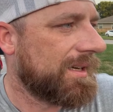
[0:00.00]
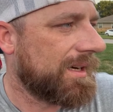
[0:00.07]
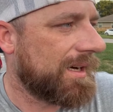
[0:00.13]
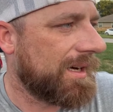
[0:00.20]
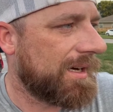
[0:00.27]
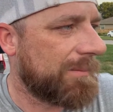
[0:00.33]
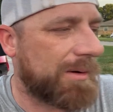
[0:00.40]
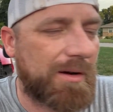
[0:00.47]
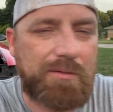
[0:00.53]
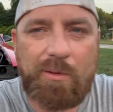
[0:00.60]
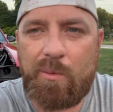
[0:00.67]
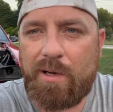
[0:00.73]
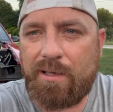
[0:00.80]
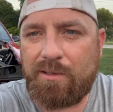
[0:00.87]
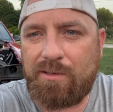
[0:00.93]
hopefully
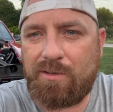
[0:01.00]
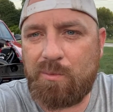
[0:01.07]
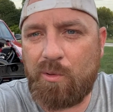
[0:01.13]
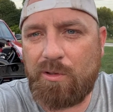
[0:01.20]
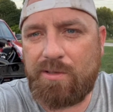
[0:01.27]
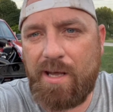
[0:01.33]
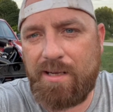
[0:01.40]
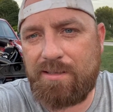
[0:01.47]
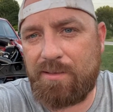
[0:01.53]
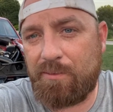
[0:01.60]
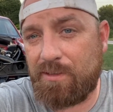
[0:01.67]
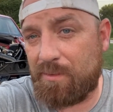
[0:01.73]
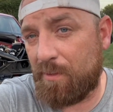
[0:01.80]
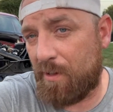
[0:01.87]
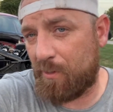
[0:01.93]
we can do some more testing with
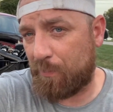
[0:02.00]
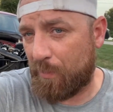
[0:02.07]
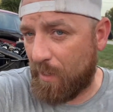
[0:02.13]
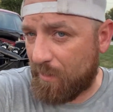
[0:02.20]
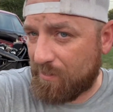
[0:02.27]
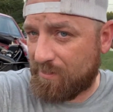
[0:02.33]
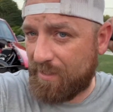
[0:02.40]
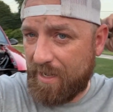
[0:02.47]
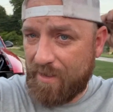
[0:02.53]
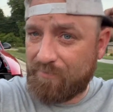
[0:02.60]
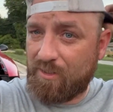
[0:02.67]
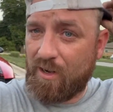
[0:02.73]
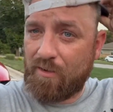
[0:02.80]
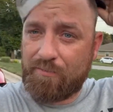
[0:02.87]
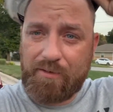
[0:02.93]
some other products they have
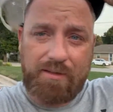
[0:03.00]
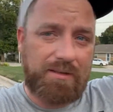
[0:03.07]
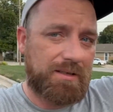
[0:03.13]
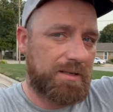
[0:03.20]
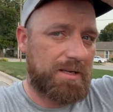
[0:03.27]
to offer.